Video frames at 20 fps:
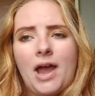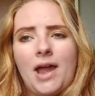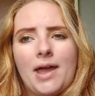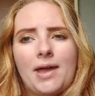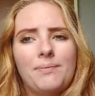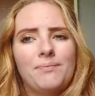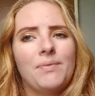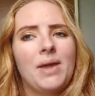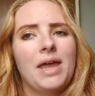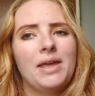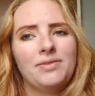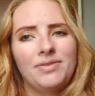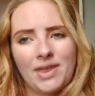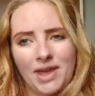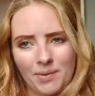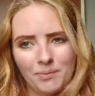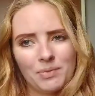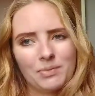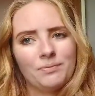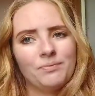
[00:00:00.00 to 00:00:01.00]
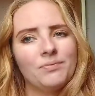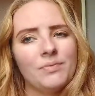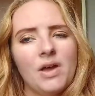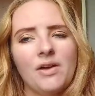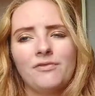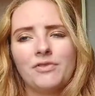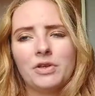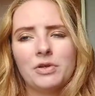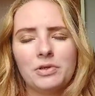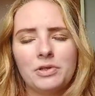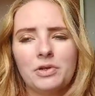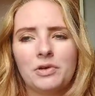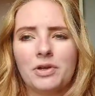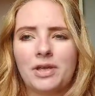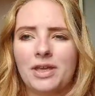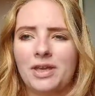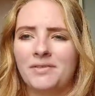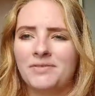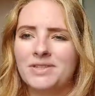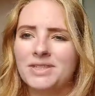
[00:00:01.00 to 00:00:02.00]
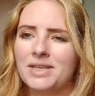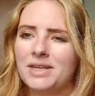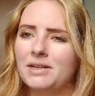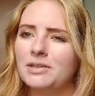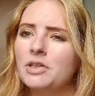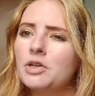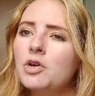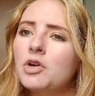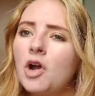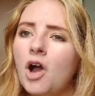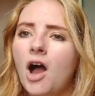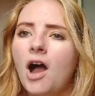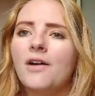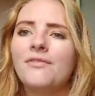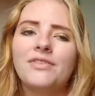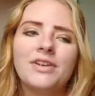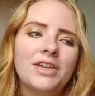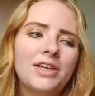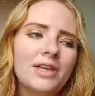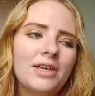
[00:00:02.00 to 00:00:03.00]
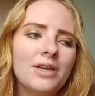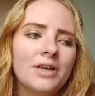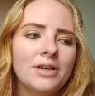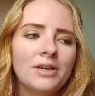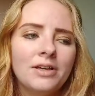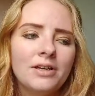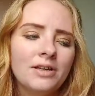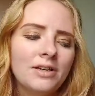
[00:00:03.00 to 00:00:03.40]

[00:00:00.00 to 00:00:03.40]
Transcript: I made them a few little gifts and a little coffee